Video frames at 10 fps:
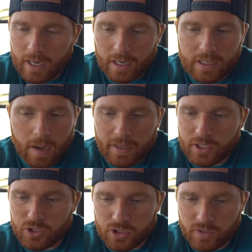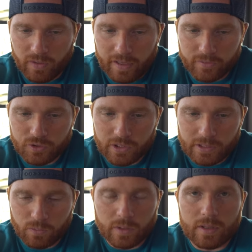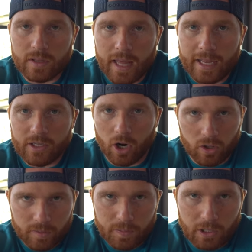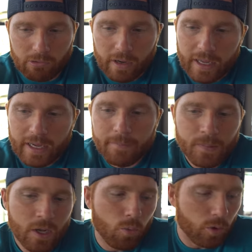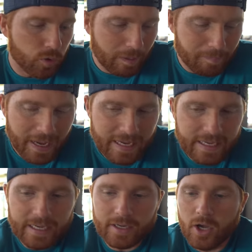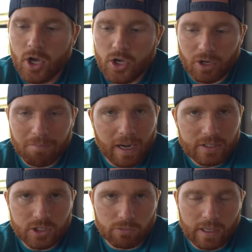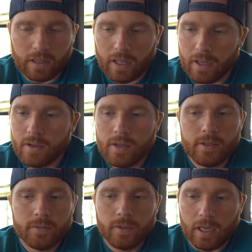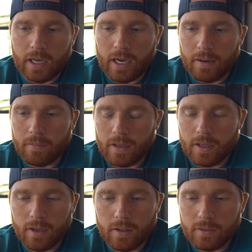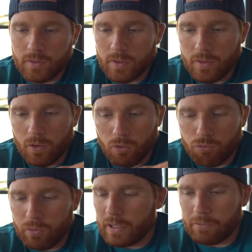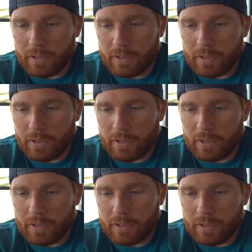Uh, combinations of flavors here with that garlic puree, with your bacon, your mozzarella, um, really,